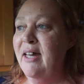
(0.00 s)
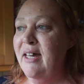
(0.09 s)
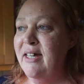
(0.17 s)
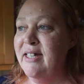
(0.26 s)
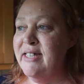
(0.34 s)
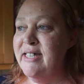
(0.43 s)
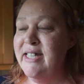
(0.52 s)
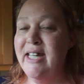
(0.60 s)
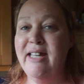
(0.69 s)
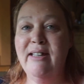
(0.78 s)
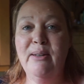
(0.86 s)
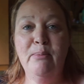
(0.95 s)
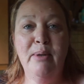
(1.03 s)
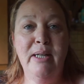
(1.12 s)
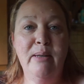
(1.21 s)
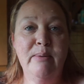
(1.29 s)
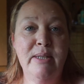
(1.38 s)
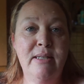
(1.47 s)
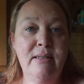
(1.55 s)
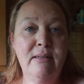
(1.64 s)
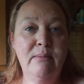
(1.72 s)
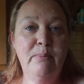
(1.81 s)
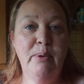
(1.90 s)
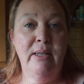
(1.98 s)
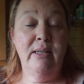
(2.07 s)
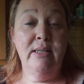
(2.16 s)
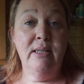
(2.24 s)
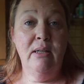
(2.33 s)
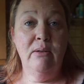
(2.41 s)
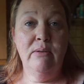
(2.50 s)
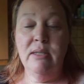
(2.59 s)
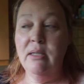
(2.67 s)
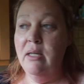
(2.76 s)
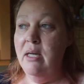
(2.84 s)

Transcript: And when he was putting out his clothes,